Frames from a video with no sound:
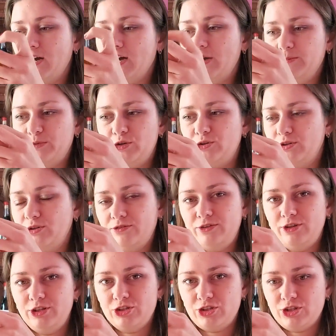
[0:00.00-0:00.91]
I'm not gonna
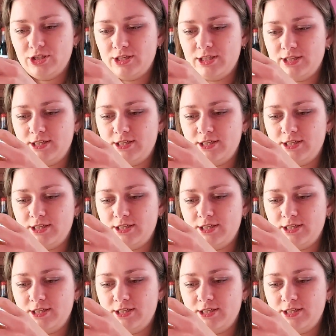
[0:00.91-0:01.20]
finish it